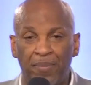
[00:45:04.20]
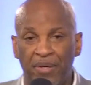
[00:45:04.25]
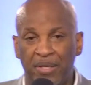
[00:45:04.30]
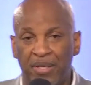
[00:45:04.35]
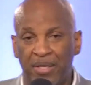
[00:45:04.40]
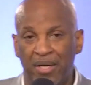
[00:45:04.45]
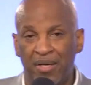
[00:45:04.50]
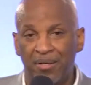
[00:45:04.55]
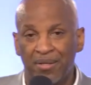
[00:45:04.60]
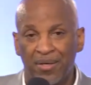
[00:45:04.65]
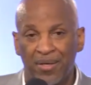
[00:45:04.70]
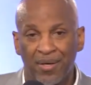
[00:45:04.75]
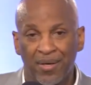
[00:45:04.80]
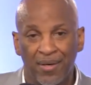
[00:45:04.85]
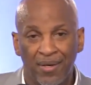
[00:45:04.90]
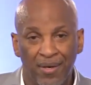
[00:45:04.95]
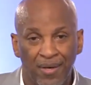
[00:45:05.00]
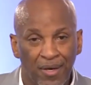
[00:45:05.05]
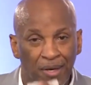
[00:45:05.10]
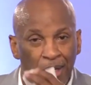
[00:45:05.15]
up again.
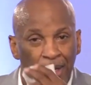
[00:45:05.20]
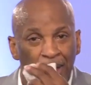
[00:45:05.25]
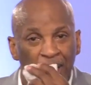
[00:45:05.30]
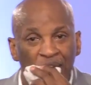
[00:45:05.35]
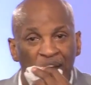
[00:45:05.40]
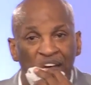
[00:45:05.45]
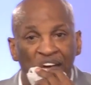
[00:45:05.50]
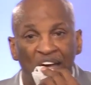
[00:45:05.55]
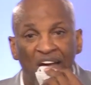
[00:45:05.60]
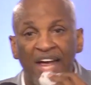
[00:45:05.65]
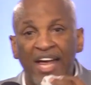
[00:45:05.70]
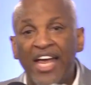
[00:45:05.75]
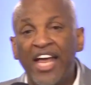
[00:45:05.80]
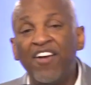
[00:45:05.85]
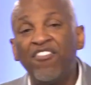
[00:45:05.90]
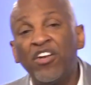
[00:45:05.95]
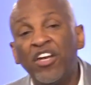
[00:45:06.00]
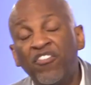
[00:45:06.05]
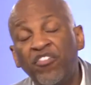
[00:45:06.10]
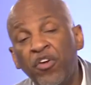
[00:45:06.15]

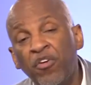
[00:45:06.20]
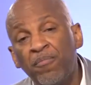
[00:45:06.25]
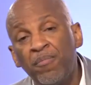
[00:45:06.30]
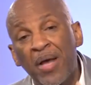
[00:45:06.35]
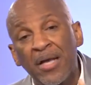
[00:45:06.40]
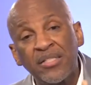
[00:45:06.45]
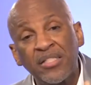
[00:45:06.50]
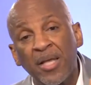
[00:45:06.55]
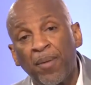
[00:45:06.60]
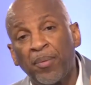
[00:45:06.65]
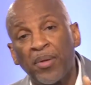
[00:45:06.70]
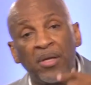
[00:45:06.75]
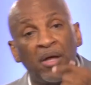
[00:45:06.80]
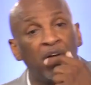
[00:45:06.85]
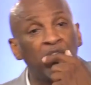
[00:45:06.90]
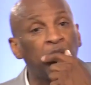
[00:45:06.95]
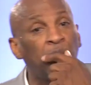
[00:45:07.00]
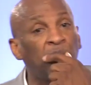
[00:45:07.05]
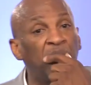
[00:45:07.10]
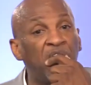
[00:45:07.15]
Even if you've messed up
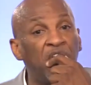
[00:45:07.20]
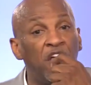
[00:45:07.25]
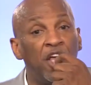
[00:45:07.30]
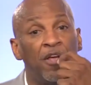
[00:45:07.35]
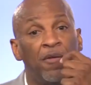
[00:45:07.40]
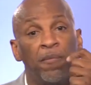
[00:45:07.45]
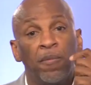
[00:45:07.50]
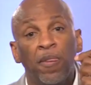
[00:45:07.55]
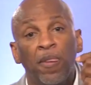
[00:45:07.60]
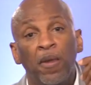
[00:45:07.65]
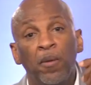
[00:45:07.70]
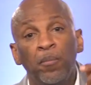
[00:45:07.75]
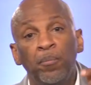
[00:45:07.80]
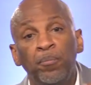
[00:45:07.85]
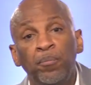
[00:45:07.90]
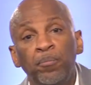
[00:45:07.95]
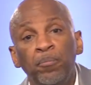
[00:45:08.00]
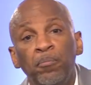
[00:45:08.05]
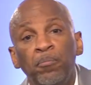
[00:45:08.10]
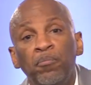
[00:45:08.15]
along the way,
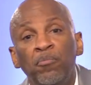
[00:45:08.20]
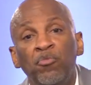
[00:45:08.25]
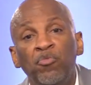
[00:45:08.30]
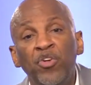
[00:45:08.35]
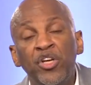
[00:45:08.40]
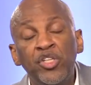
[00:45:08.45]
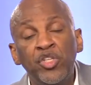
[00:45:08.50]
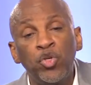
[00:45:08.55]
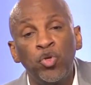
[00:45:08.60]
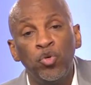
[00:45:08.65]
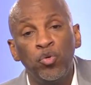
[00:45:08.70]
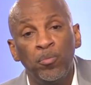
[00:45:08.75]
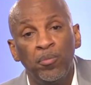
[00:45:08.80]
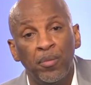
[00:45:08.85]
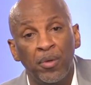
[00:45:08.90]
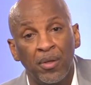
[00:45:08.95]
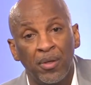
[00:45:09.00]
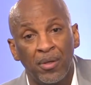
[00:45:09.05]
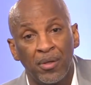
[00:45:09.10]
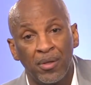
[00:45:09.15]

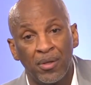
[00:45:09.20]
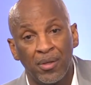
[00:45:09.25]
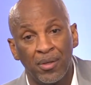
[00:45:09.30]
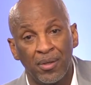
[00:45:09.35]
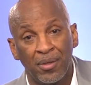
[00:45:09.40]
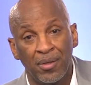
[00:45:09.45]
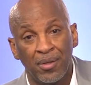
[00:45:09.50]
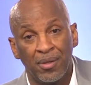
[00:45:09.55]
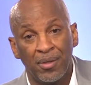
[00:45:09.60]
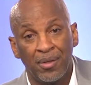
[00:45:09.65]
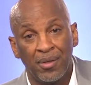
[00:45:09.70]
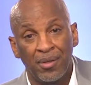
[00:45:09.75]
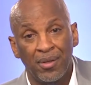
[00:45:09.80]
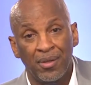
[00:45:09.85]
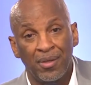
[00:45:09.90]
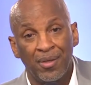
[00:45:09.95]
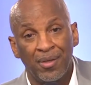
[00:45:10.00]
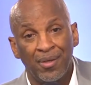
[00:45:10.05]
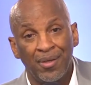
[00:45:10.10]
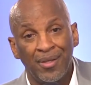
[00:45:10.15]
resume.
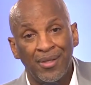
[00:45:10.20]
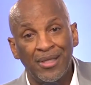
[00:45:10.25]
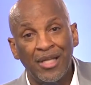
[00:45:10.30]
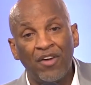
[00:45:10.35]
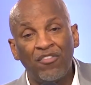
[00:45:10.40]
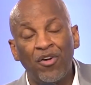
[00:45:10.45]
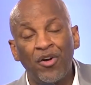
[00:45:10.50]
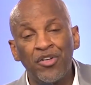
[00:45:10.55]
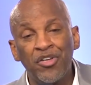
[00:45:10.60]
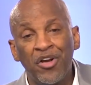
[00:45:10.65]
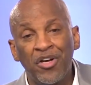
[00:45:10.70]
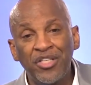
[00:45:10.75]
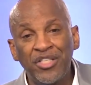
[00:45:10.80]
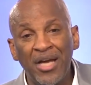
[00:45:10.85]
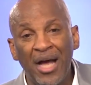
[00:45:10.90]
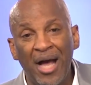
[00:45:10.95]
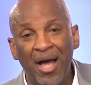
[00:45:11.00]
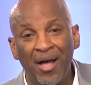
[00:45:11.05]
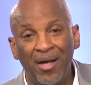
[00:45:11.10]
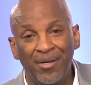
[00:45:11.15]
Love on your
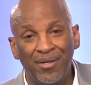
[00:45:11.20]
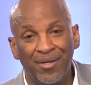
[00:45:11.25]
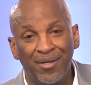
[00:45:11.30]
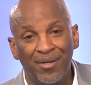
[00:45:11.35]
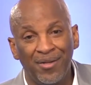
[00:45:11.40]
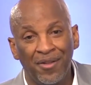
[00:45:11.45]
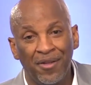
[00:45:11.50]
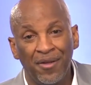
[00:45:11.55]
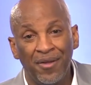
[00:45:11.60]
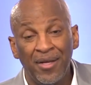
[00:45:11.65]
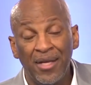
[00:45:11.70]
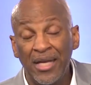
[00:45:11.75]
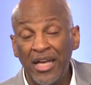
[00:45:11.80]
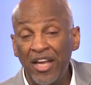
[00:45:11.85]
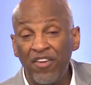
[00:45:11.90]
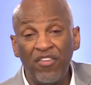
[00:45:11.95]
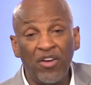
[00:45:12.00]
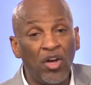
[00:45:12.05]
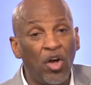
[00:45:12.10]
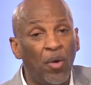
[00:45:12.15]
child.
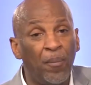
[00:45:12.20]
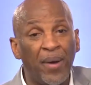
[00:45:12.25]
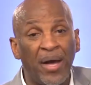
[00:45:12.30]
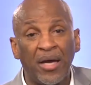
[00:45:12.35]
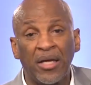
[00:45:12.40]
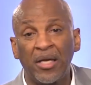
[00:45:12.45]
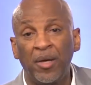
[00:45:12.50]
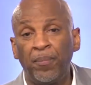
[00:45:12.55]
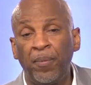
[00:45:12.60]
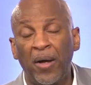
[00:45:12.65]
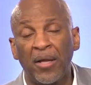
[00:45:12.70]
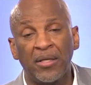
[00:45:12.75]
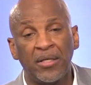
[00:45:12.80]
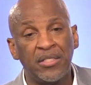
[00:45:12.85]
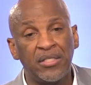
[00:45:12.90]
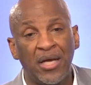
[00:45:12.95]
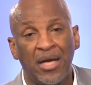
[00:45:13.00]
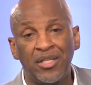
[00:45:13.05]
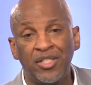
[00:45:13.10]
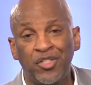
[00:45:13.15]
Even go back and
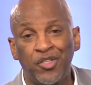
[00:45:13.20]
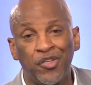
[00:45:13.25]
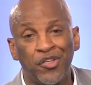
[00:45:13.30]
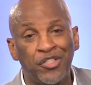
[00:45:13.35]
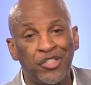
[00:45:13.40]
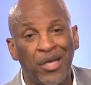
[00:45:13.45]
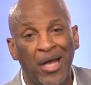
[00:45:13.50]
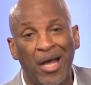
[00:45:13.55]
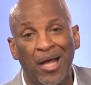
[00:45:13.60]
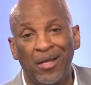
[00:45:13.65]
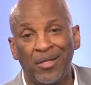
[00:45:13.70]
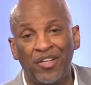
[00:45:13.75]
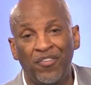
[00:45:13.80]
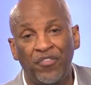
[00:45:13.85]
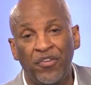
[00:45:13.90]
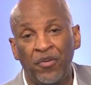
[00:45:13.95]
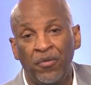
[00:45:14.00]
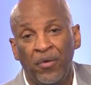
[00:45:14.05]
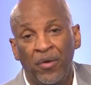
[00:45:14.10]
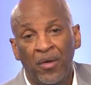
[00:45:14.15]
apologize to your child
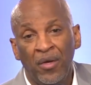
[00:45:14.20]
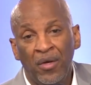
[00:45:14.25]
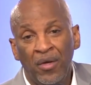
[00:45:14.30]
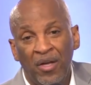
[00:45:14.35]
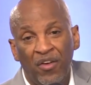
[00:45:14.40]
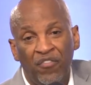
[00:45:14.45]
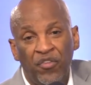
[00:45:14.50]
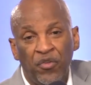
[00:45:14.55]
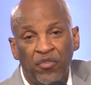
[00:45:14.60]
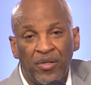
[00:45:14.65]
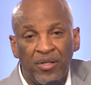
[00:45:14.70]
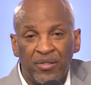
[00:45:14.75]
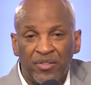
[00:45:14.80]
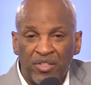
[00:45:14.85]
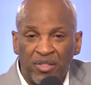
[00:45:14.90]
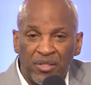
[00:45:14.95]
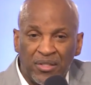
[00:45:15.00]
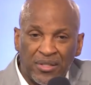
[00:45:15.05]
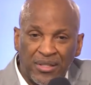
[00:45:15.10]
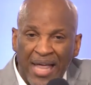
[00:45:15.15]
if you
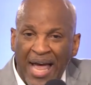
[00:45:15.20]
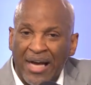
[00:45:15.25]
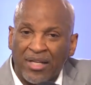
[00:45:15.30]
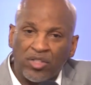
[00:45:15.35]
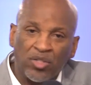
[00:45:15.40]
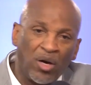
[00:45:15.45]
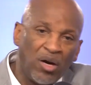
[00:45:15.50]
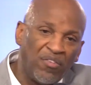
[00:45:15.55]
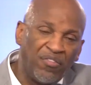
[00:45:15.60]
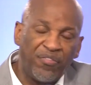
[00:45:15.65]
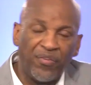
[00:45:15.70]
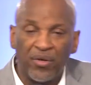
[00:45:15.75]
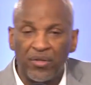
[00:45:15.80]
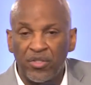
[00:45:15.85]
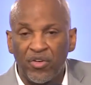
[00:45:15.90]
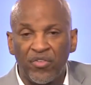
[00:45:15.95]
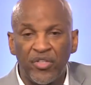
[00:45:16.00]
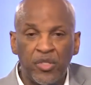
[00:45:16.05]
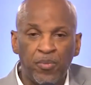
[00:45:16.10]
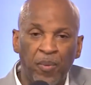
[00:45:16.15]
slacked off
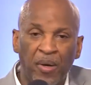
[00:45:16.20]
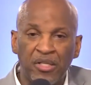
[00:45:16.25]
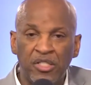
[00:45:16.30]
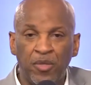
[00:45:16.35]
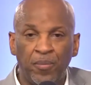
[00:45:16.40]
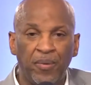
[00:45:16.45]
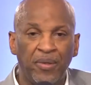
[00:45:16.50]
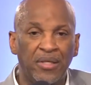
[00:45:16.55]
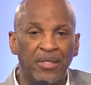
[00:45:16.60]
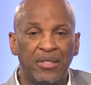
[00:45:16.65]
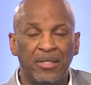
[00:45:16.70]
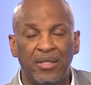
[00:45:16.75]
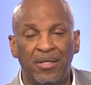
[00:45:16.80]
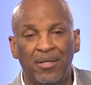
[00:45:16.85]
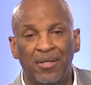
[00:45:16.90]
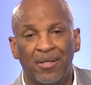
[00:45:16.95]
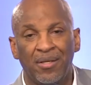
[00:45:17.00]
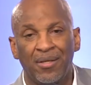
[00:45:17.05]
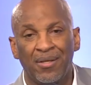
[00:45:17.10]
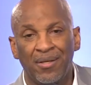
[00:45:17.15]
on your responsibility.